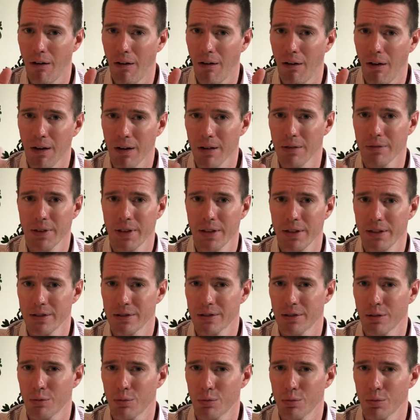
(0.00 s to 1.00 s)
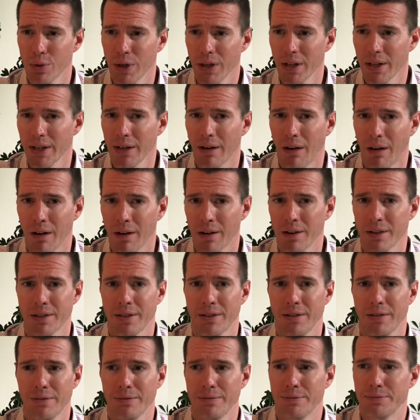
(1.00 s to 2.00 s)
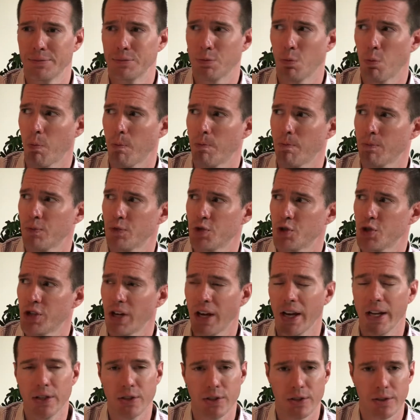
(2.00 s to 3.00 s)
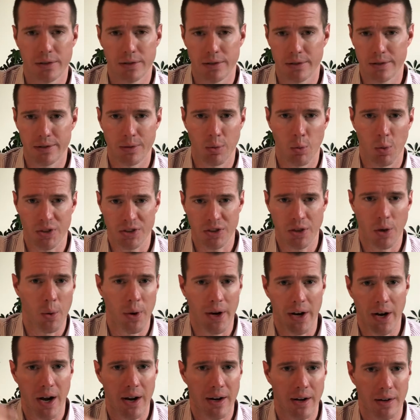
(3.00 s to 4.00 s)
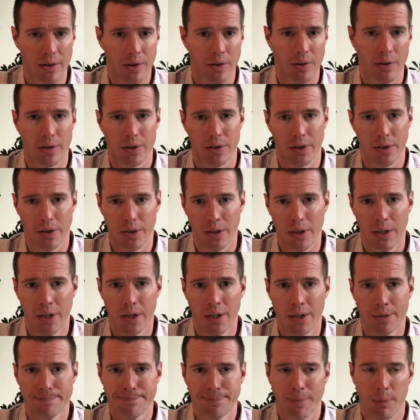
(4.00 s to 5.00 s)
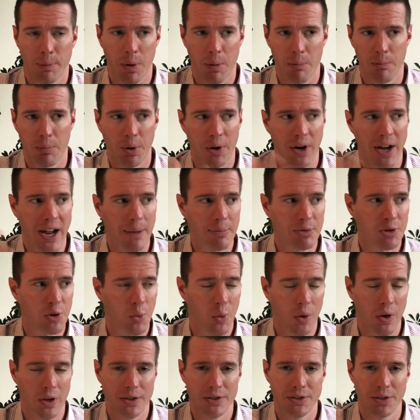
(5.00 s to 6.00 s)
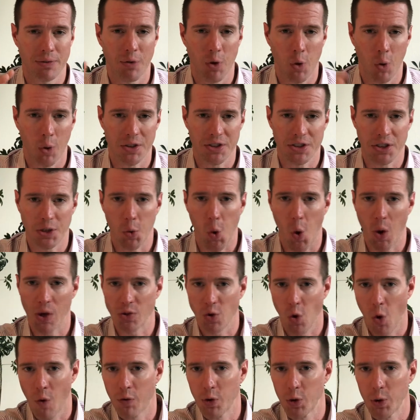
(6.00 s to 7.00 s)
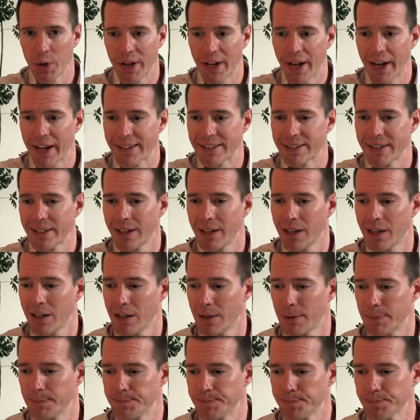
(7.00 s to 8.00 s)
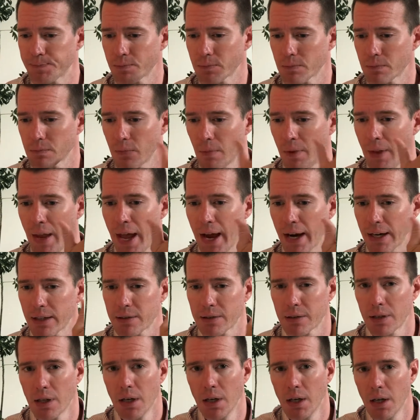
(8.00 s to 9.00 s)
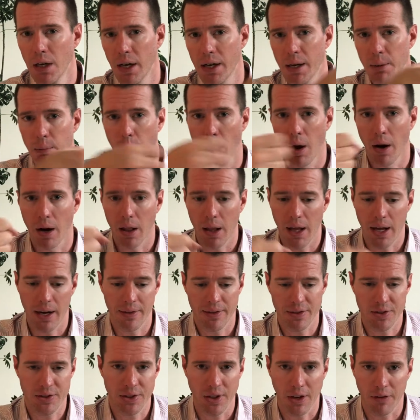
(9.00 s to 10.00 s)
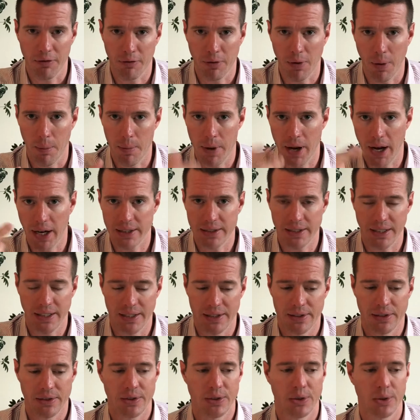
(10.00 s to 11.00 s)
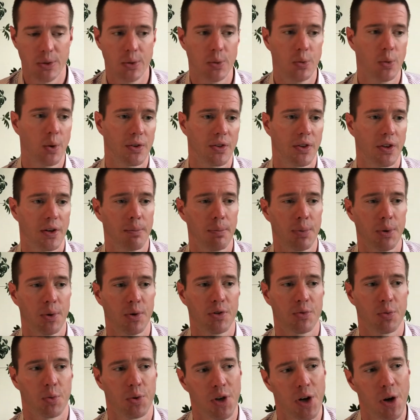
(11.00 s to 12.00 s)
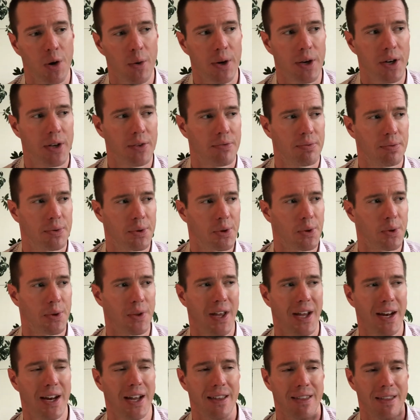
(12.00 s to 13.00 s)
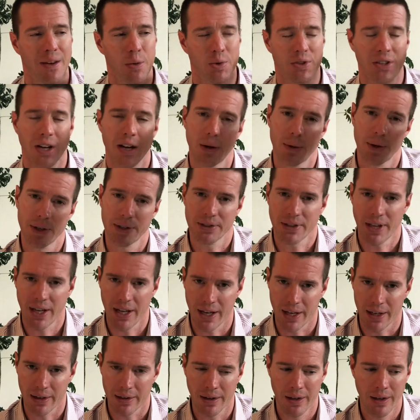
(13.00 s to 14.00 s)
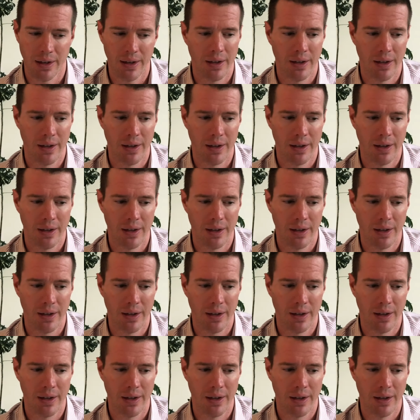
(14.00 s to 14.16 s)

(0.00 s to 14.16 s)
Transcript: All of these really aren't changes to what's going on under the hood. I mean, perhaps it was, of course, he was over at Next, and he brought a lot of the stuff from Next into what the computers were going through, and that I think was iOS 10.